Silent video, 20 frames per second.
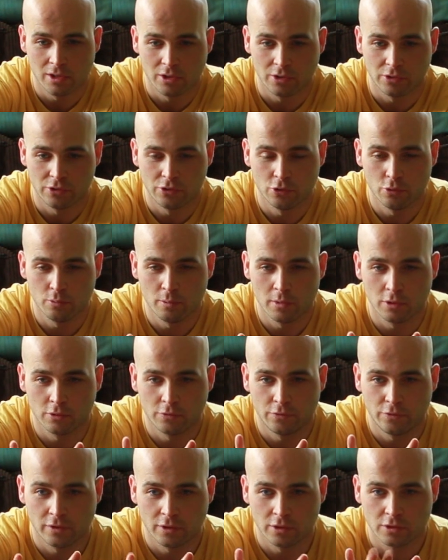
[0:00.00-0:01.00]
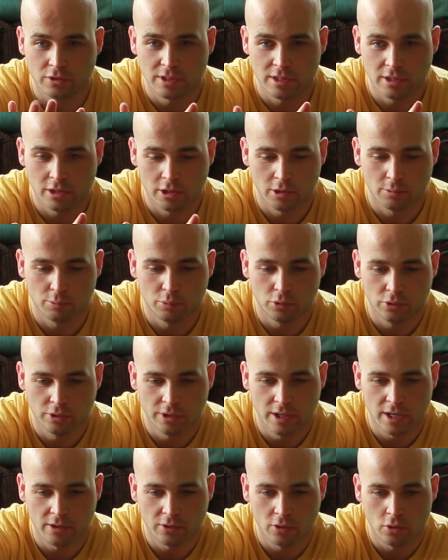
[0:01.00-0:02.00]
your two middle fingers that you're going to pull
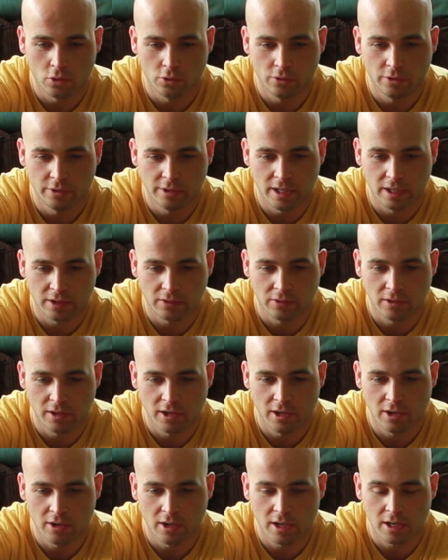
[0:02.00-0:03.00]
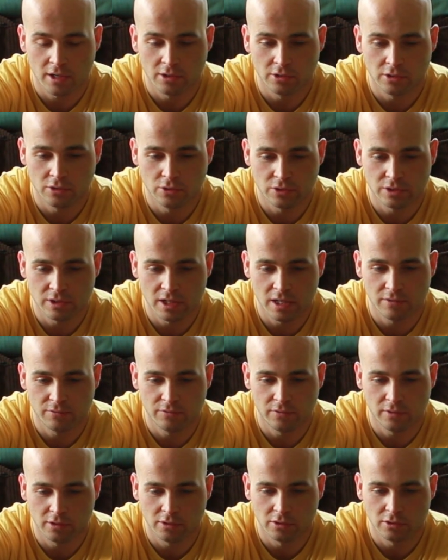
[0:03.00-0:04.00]
down to hold the deck there, and your two side
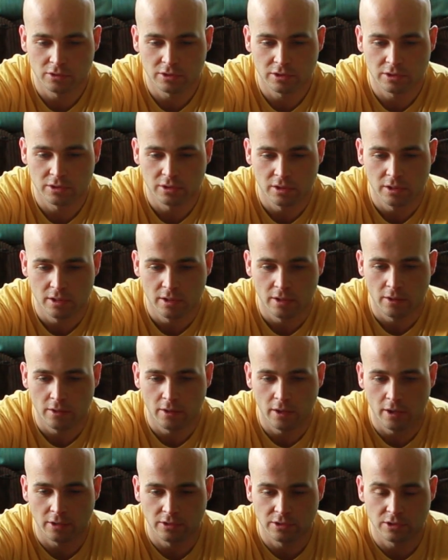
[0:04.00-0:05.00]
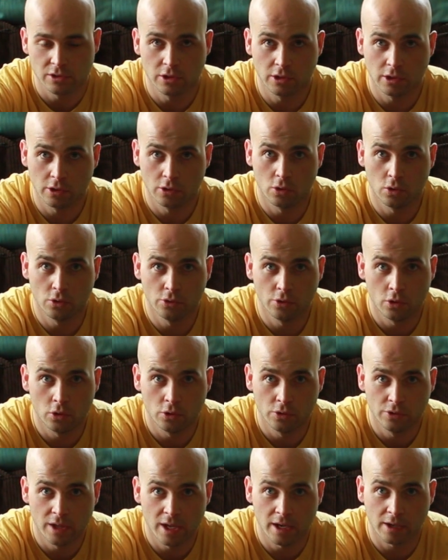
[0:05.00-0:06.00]
fingers there. So you can hold the
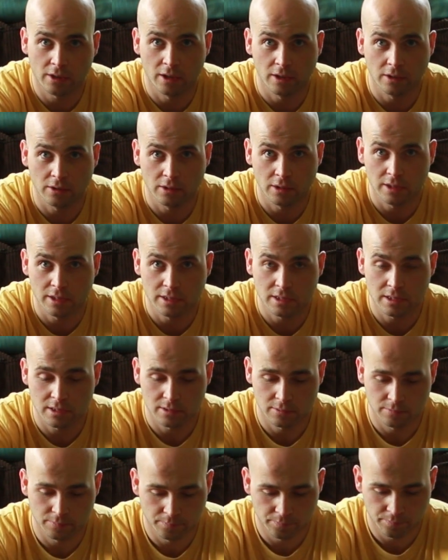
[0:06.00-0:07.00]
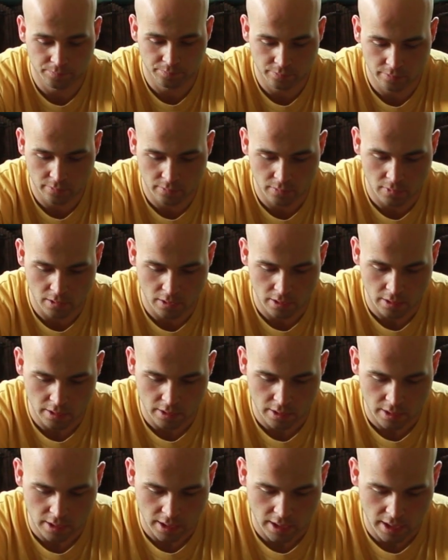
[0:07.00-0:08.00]
whole deck like this.
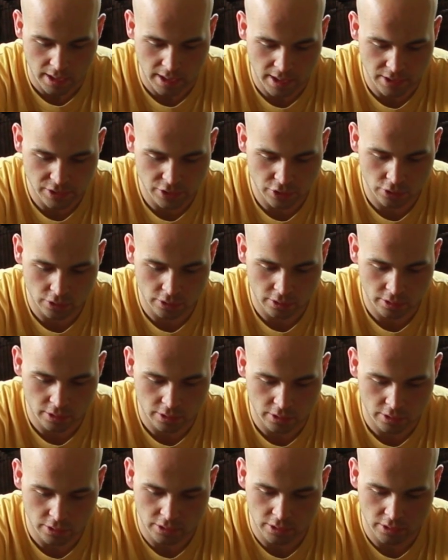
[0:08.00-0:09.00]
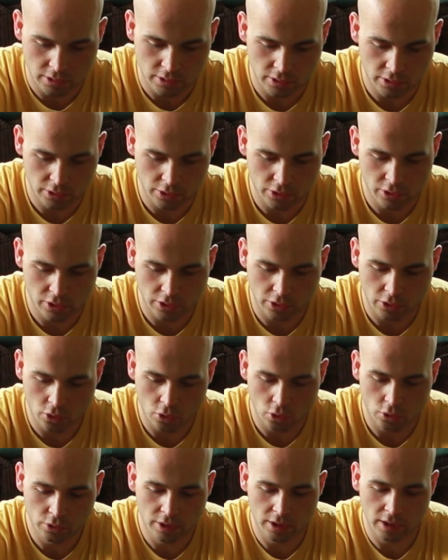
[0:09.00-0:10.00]
And as you can
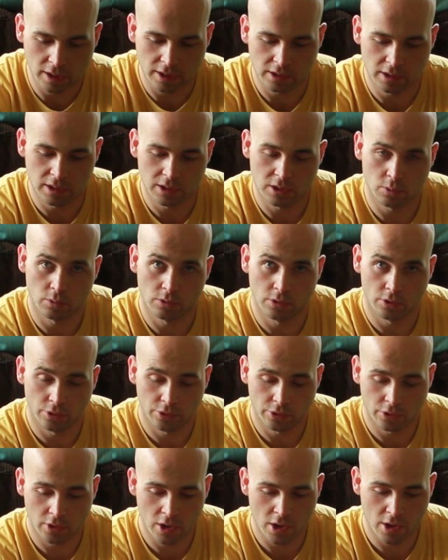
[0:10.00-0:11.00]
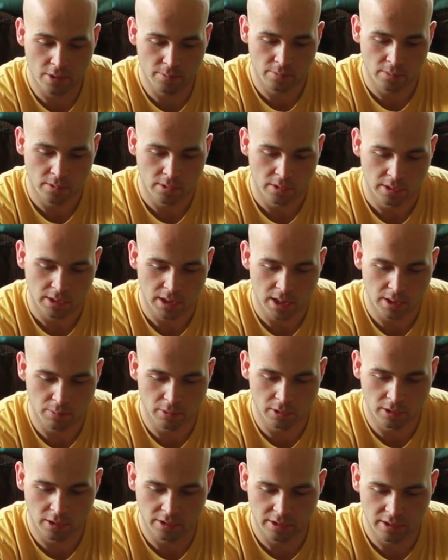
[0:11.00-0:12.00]
hold it like this with your thumb,
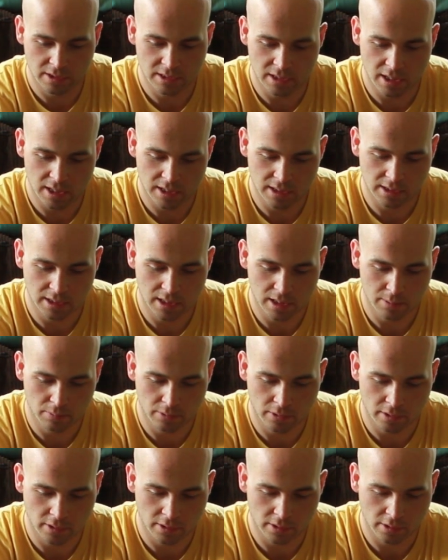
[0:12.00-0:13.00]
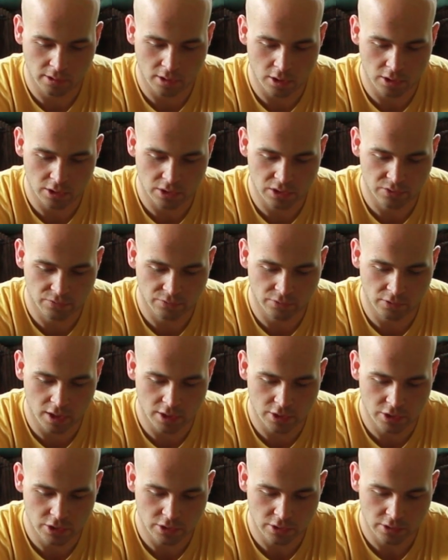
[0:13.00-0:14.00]
keeping it on this side to keep the cards
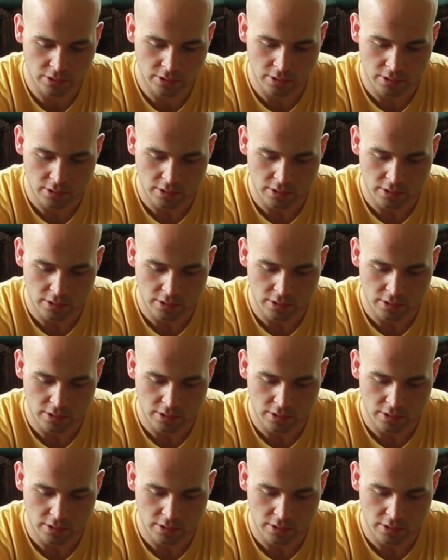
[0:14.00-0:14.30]
flush.